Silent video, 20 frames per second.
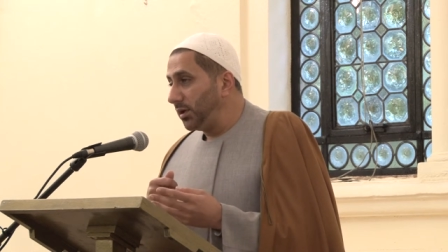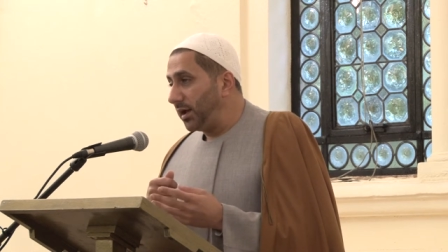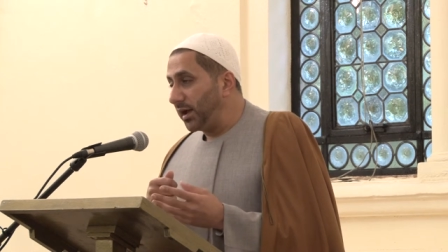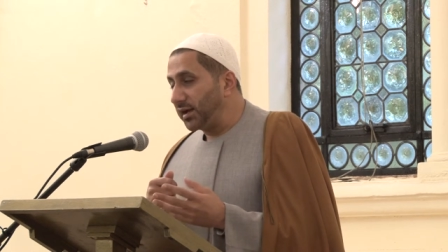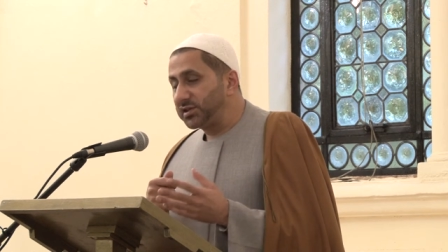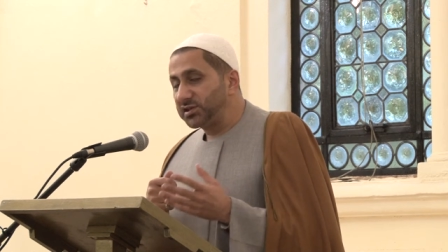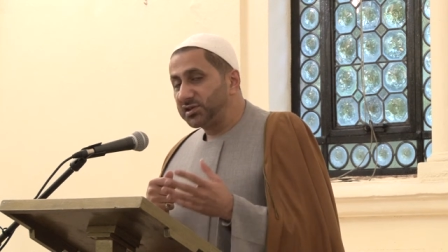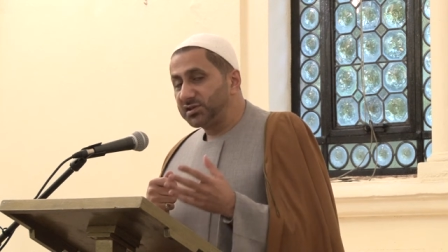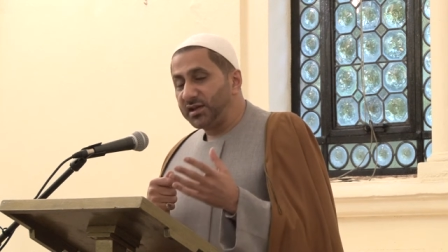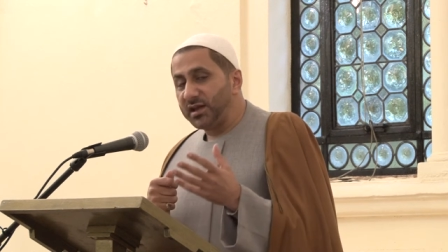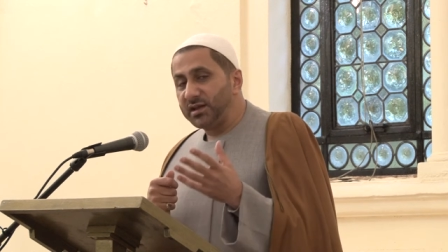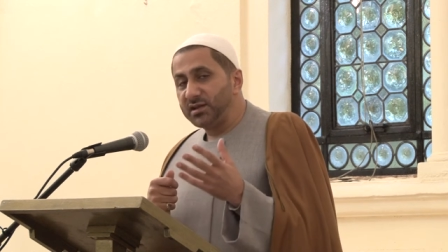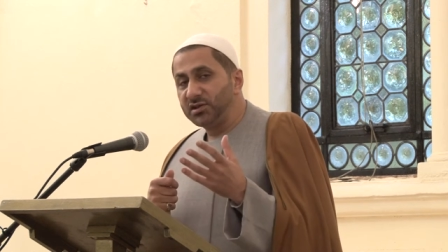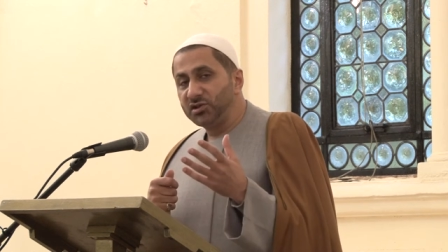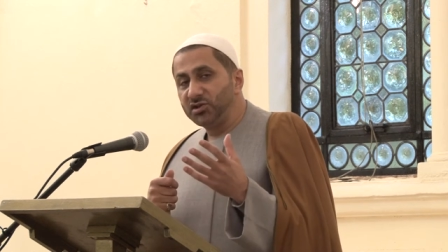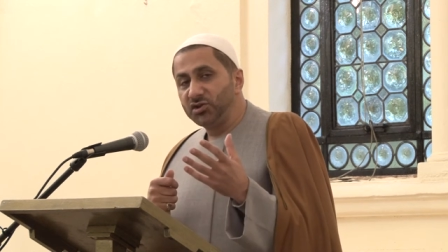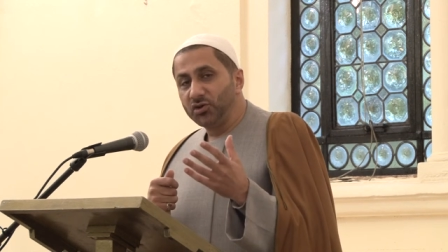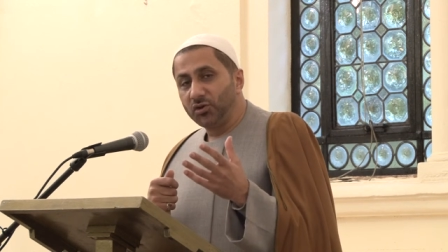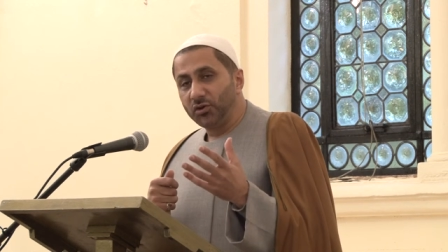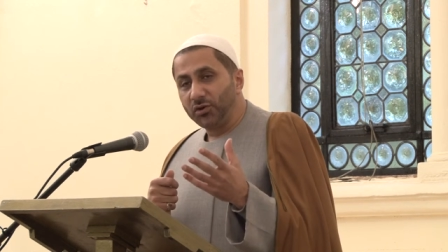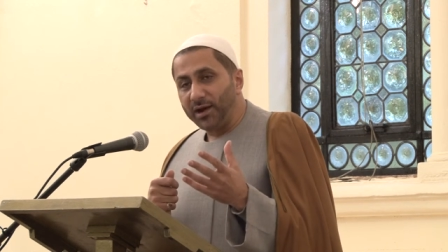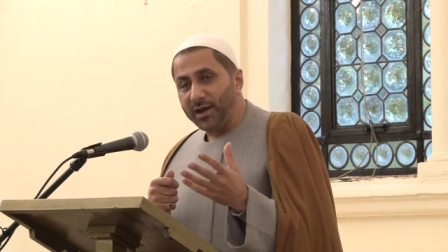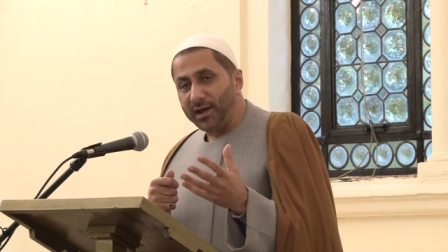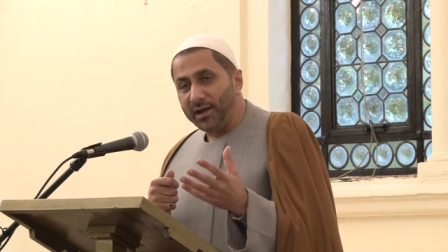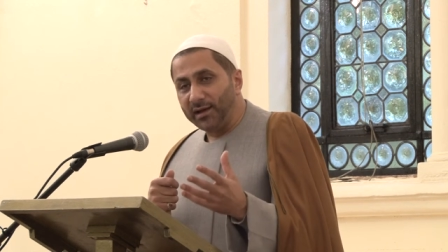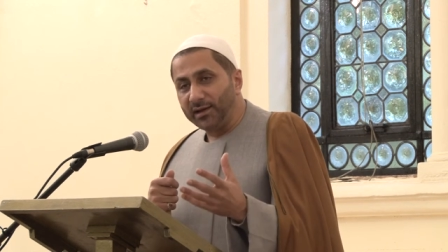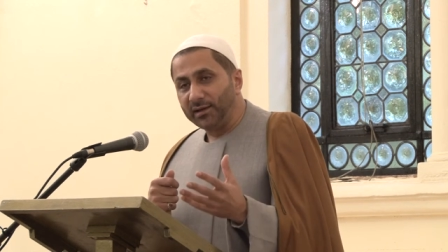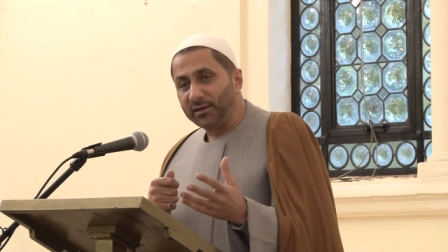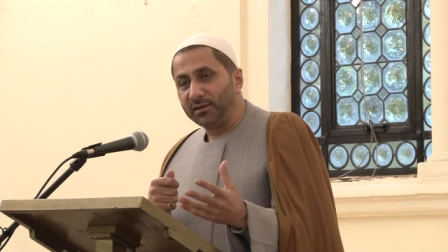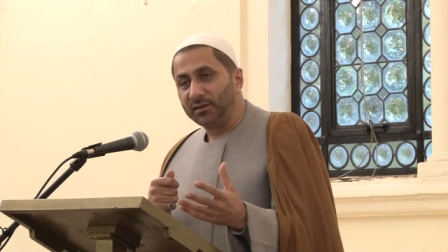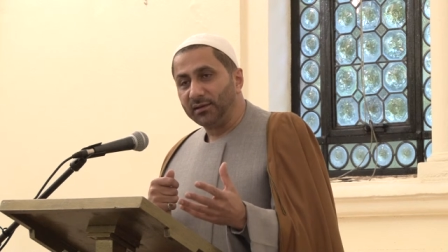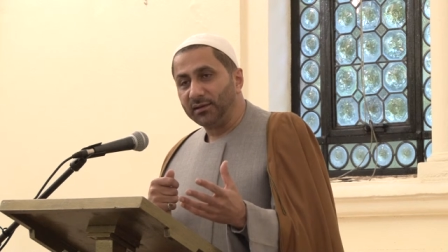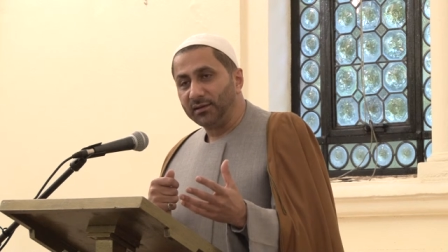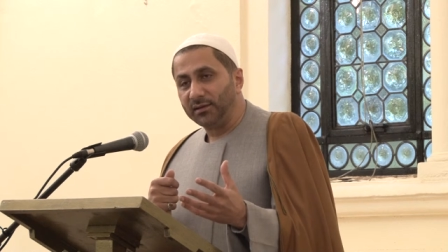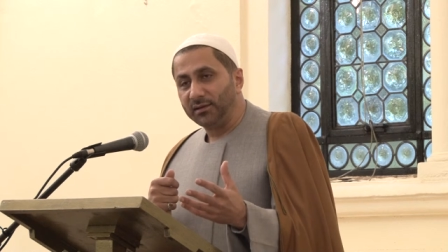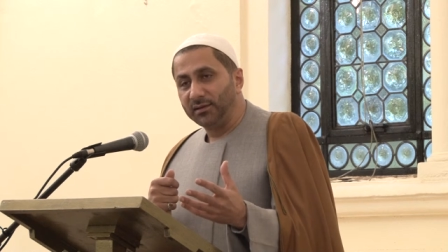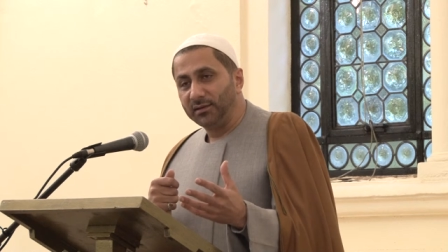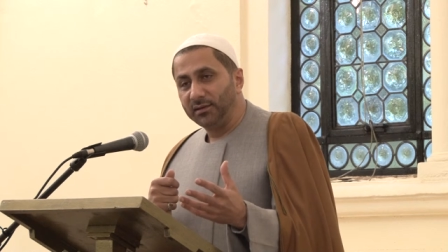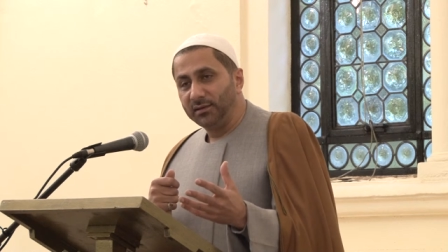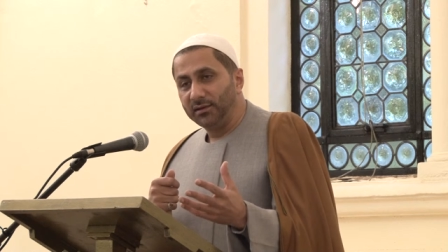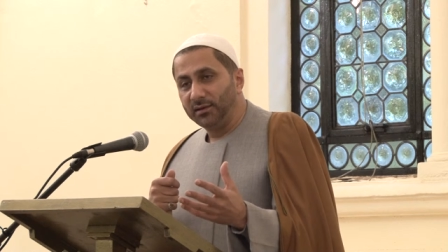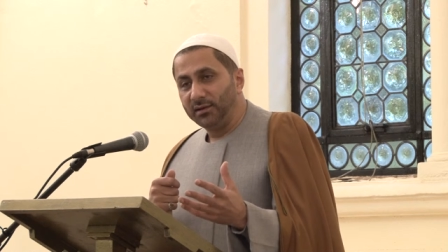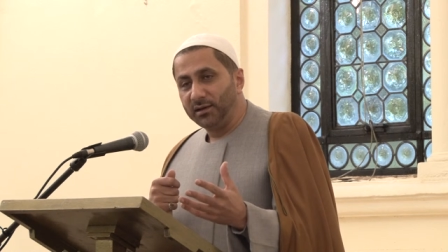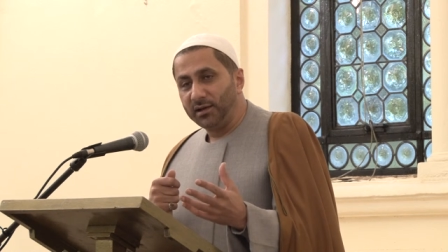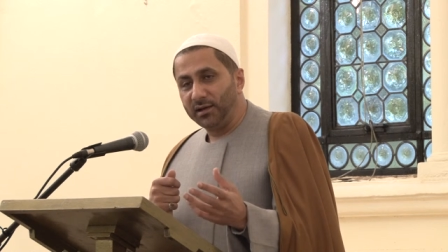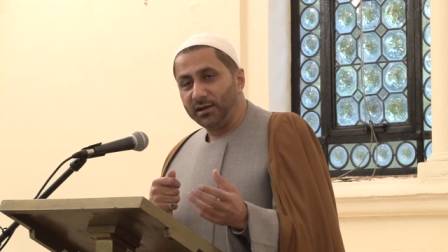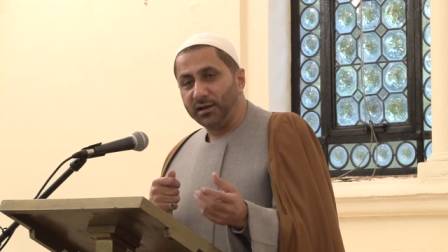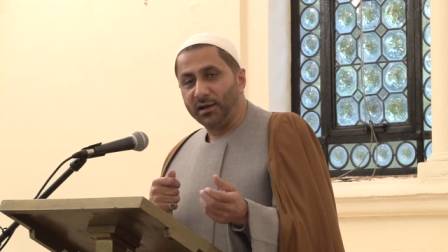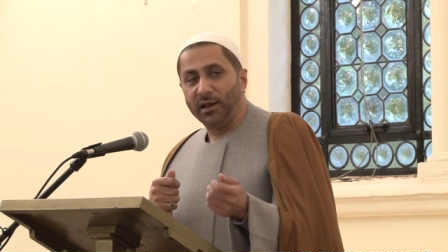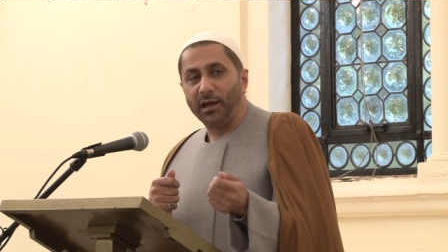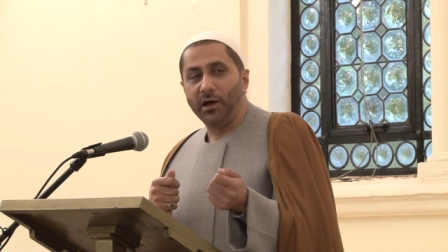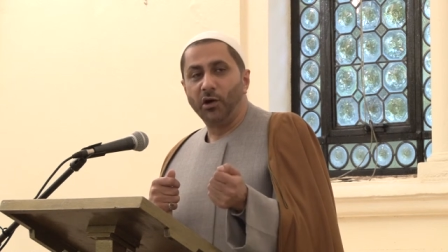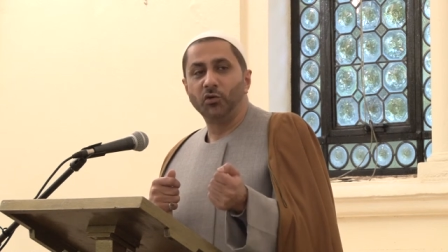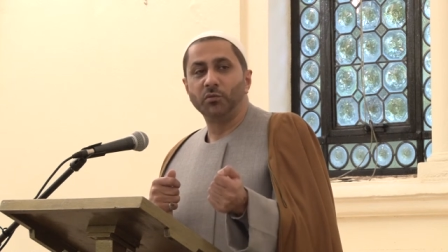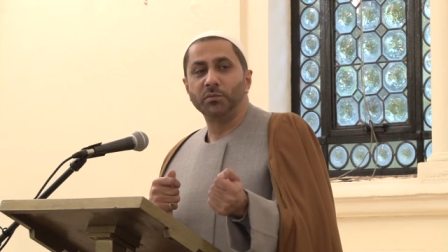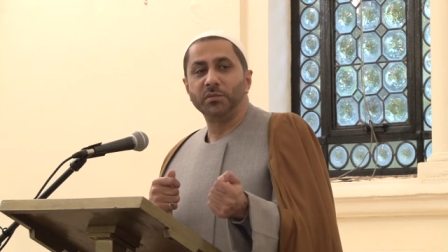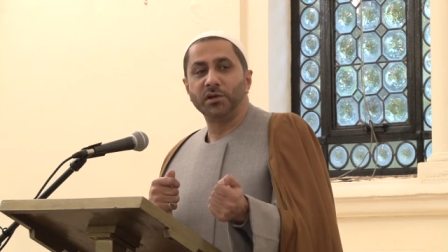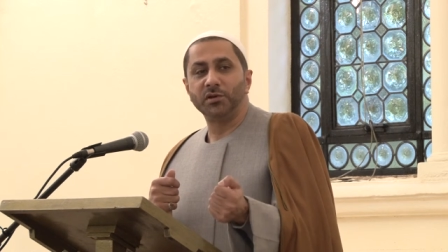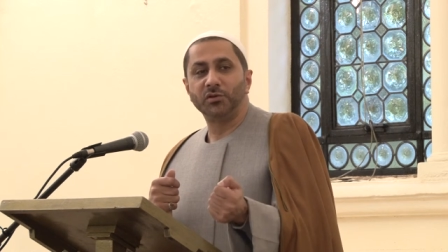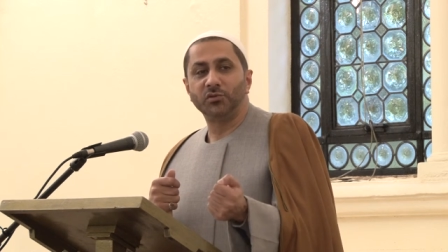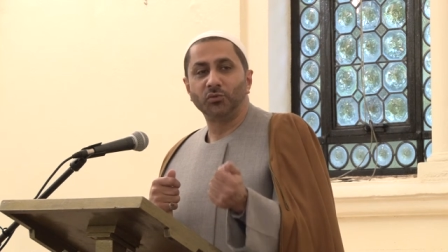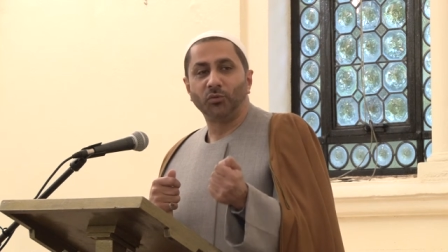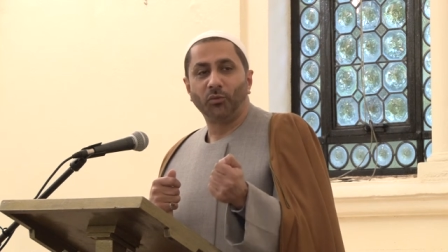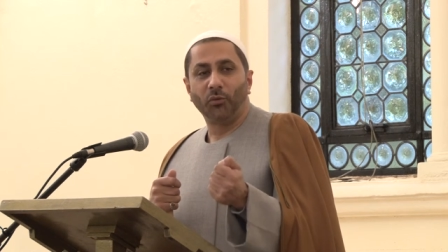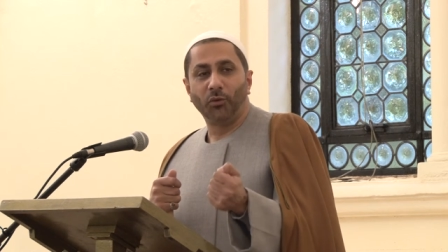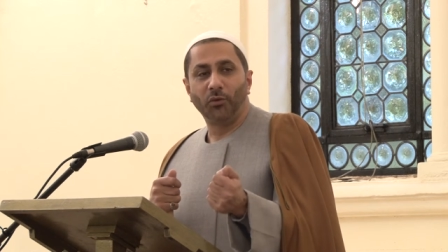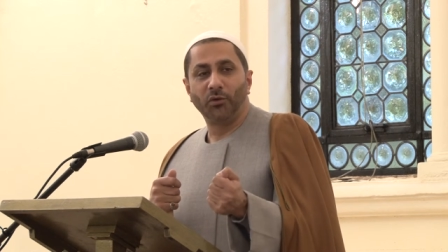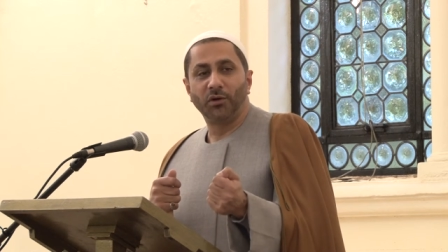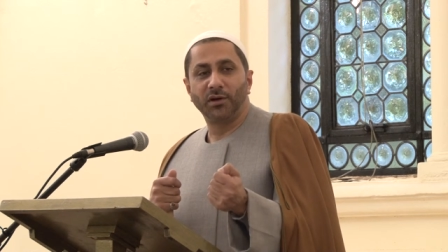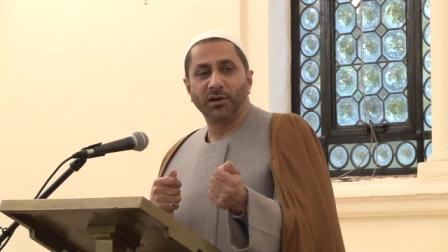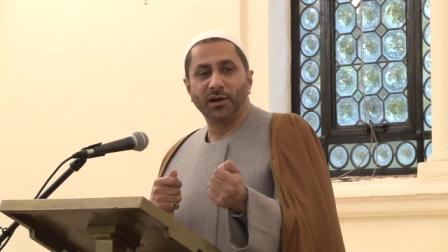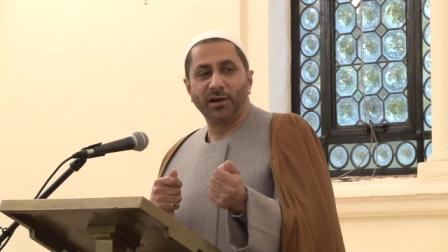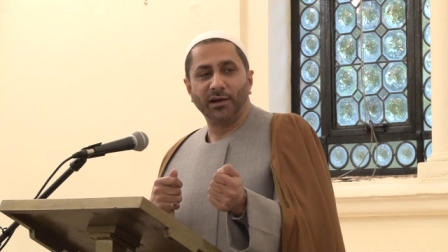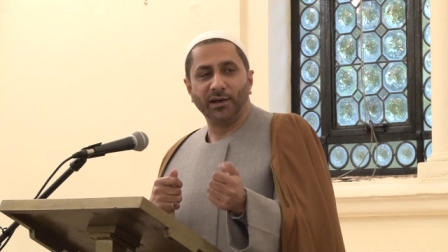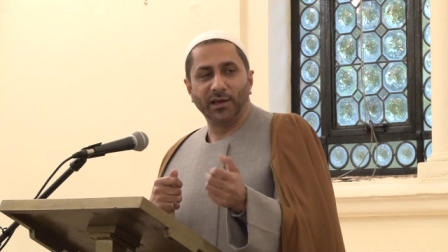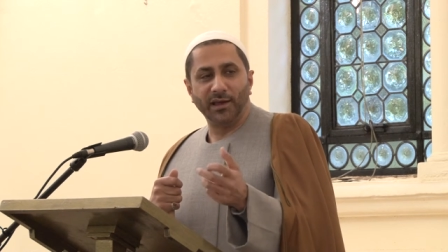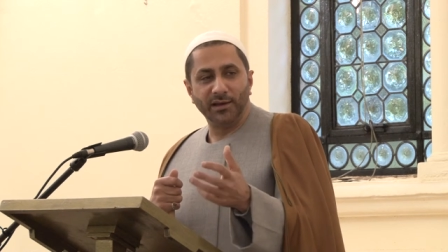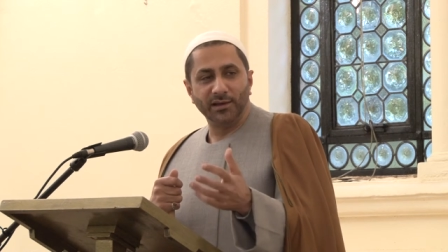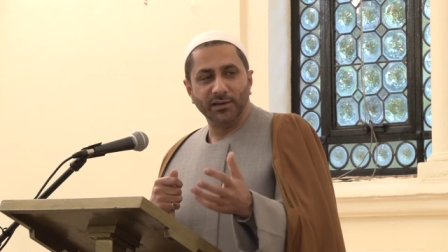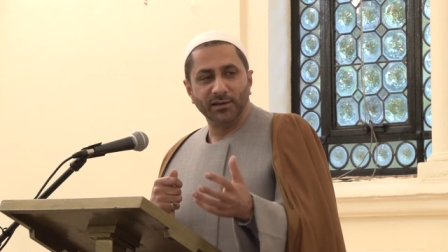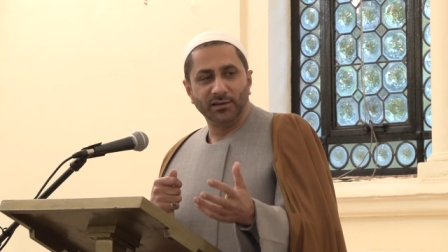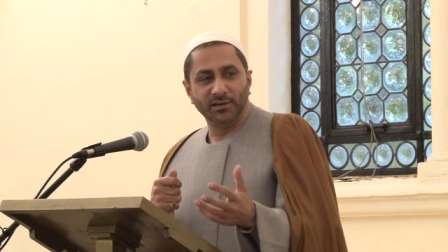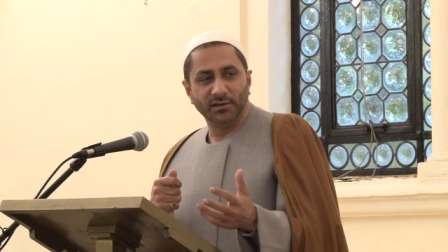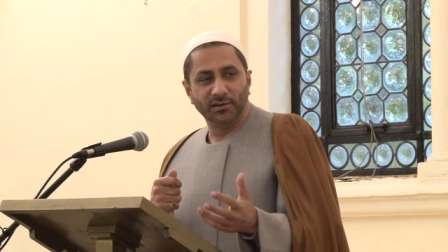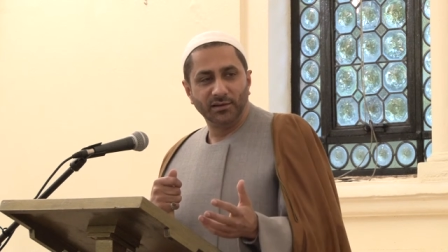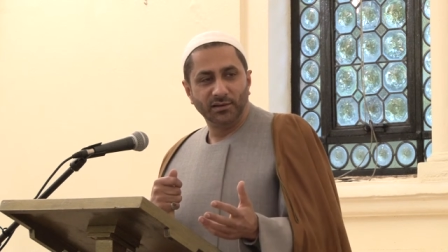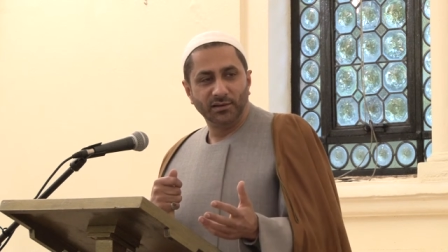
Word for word: Extend your hand and allow me to walk again.